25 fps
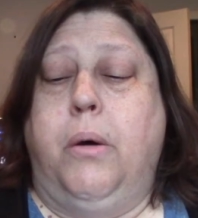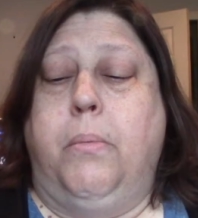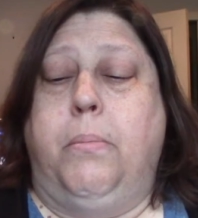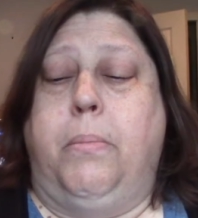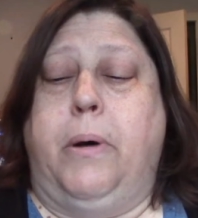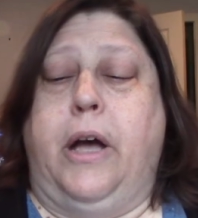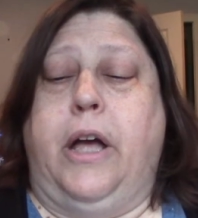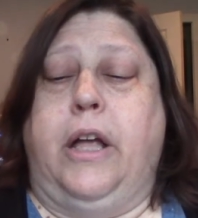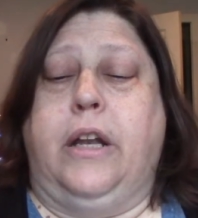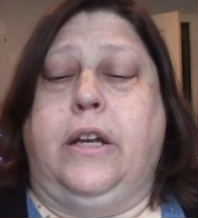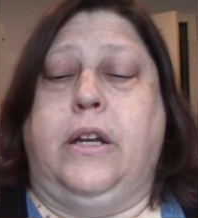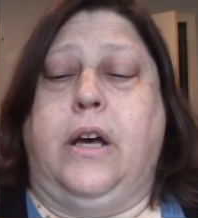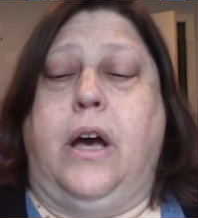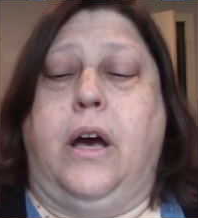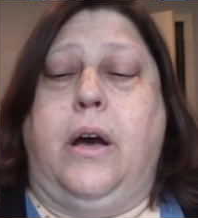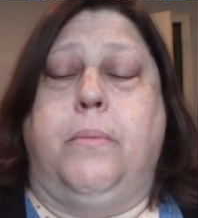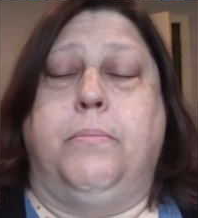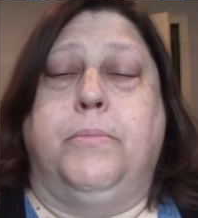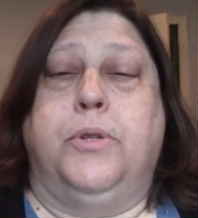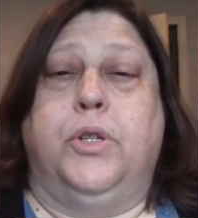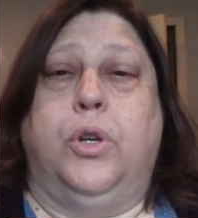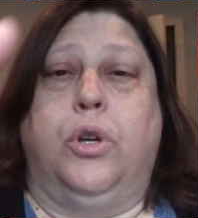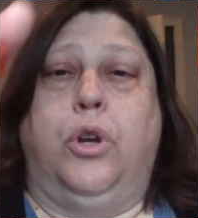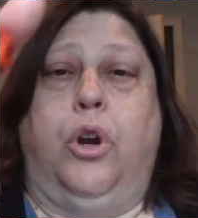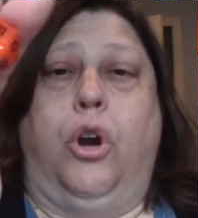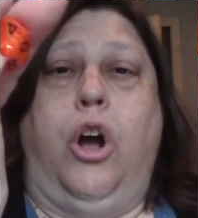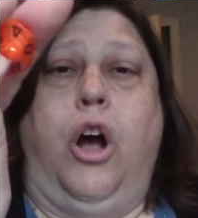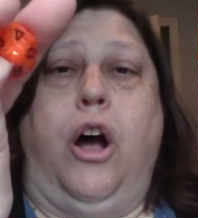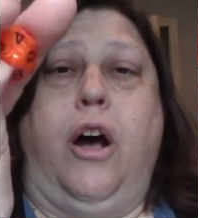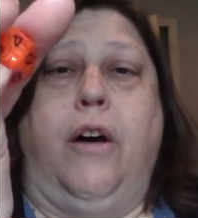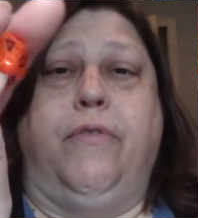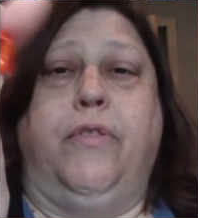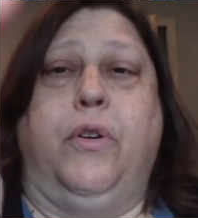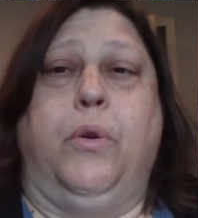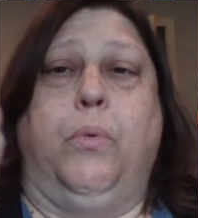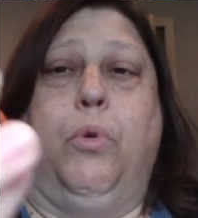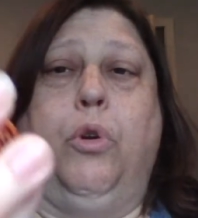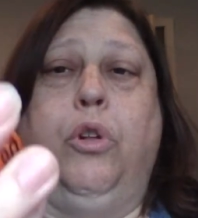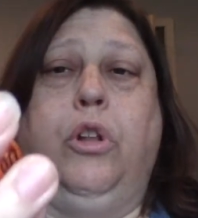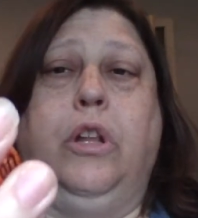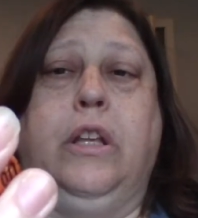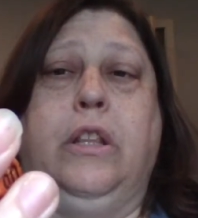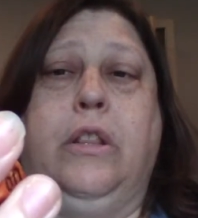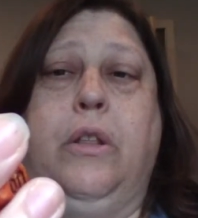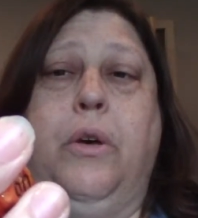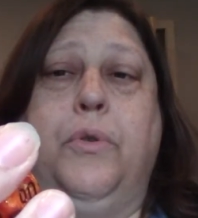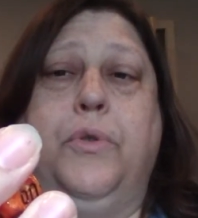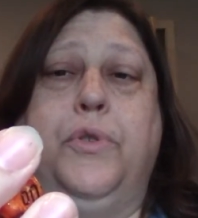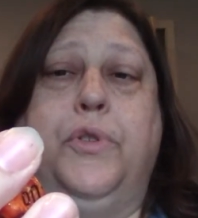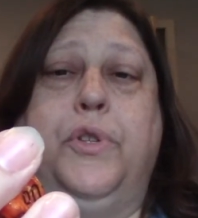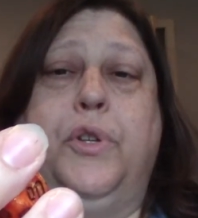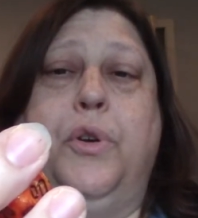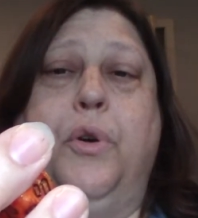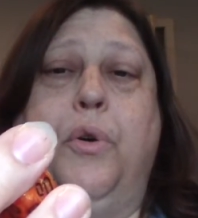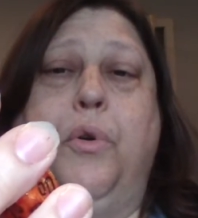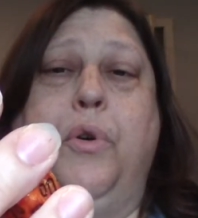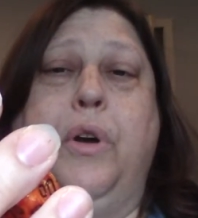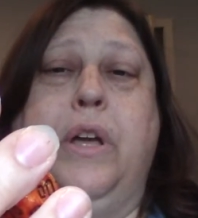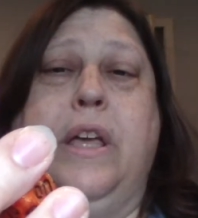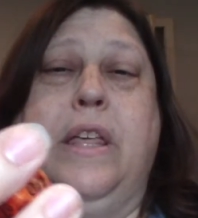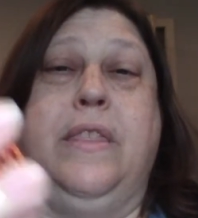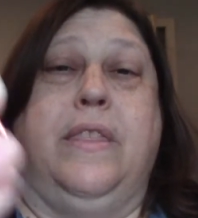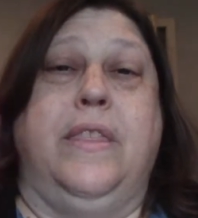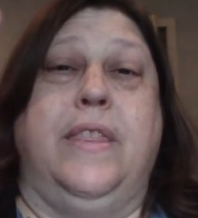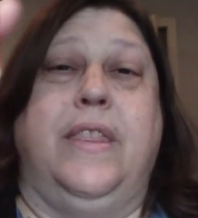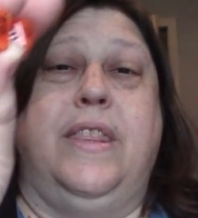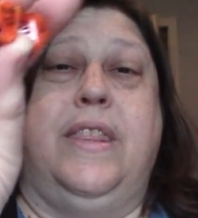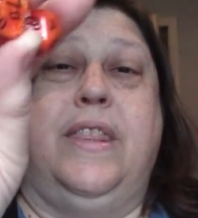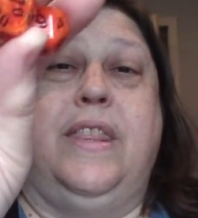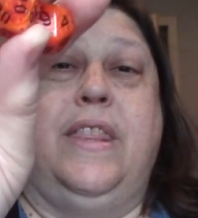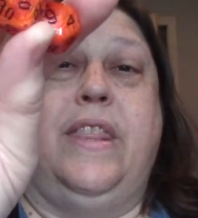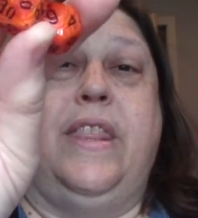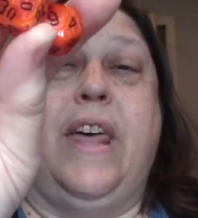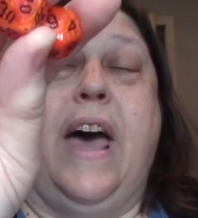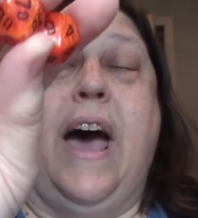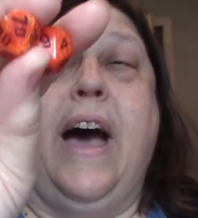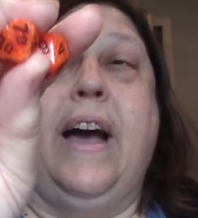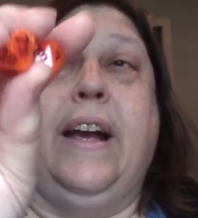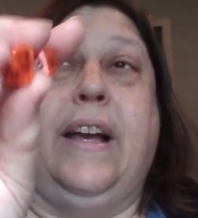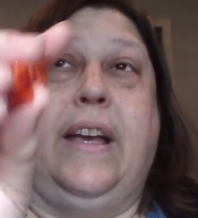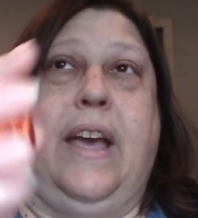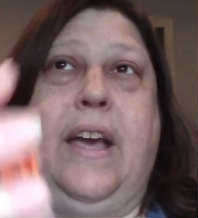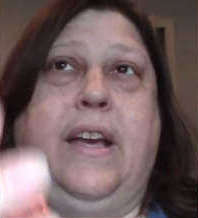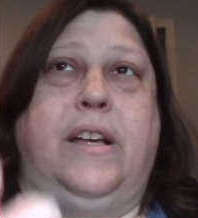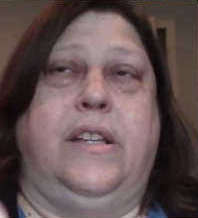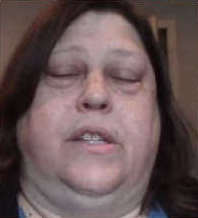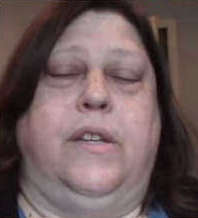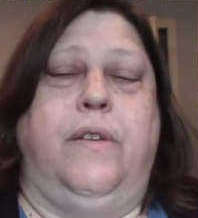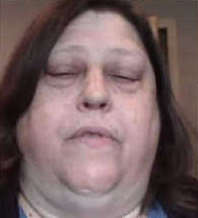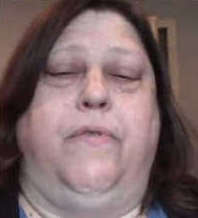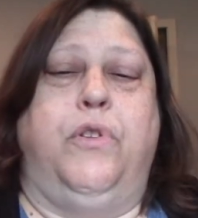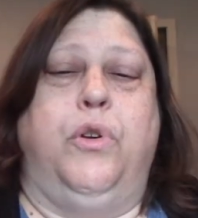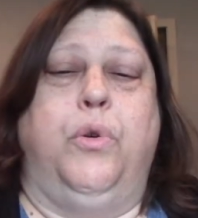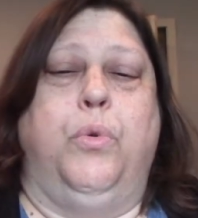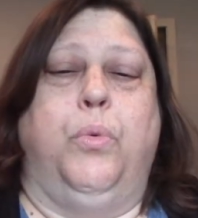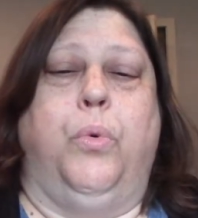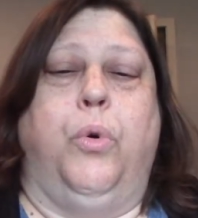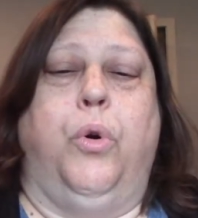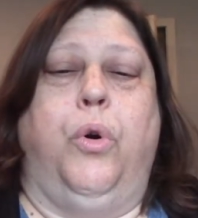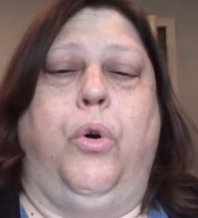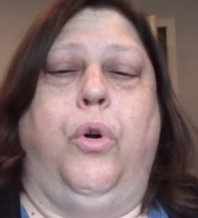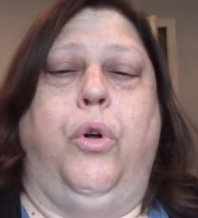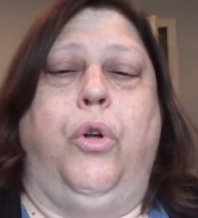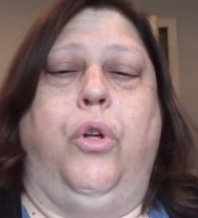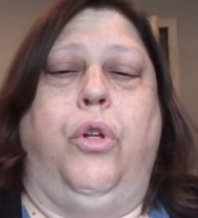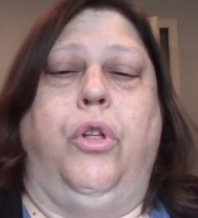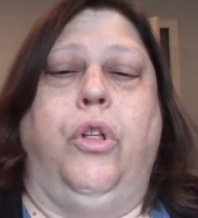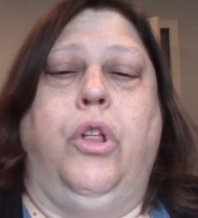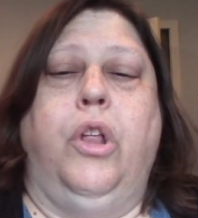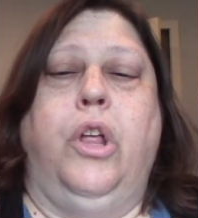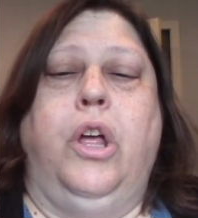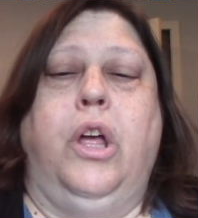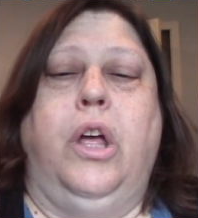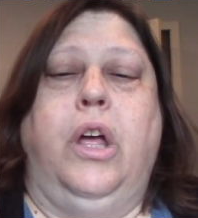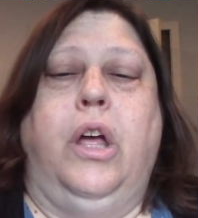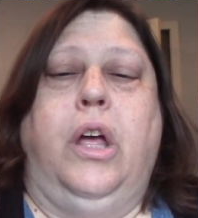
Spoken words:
But so you're often rolling those. So in that case, if you roll